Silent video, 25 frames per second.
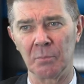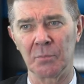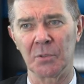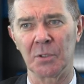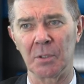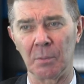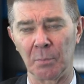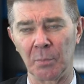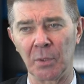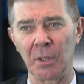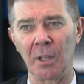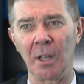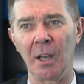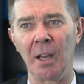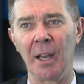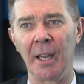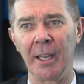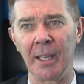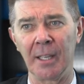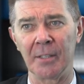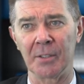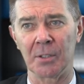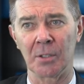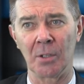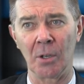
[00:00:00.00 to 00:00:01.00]
supply
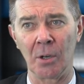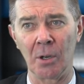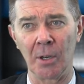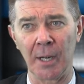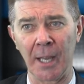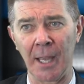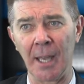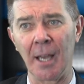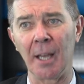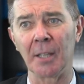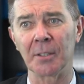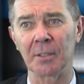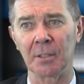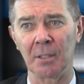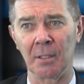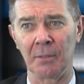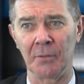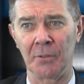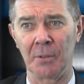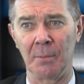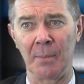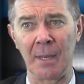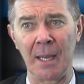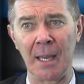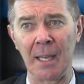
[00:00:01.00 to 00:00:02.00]
has gone out
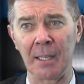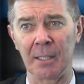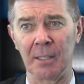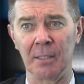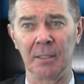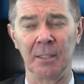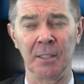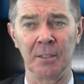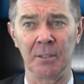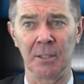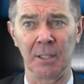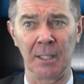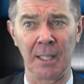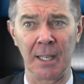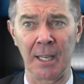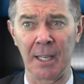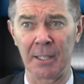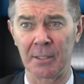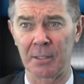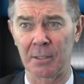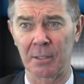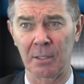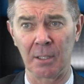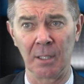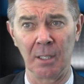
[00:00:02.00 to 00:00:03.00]
of the market in the
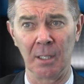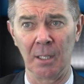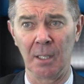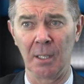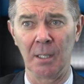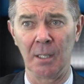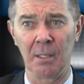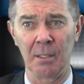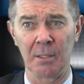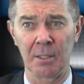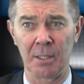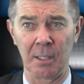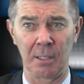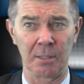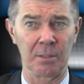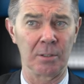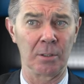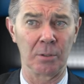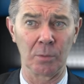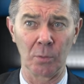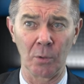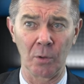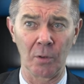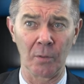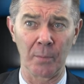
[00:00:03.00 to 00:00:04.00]
last 6
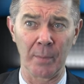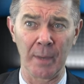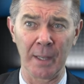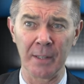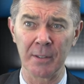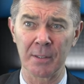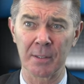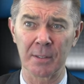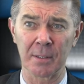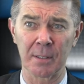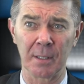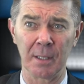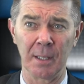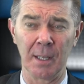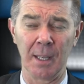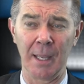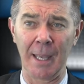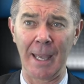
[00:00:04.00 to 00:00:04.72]
to 12 months,